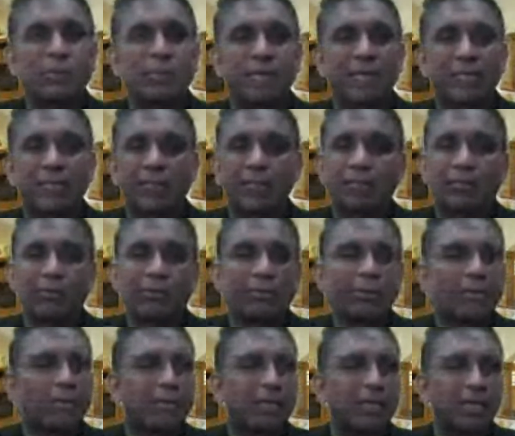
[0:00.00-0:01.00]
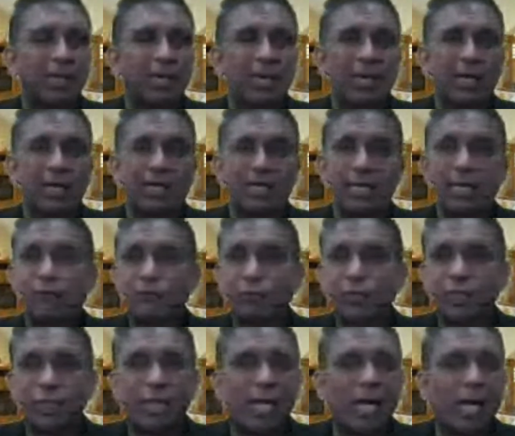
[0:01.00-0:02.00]
like, love
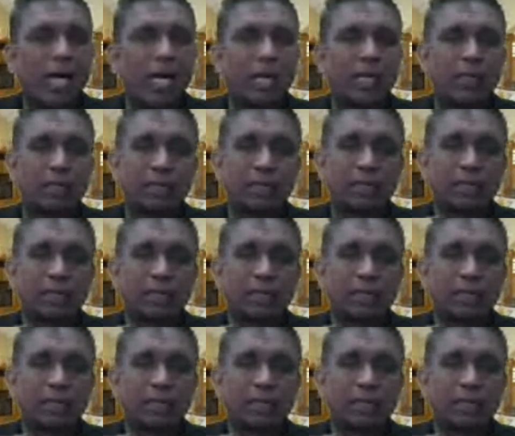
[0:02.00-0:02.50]
jihad,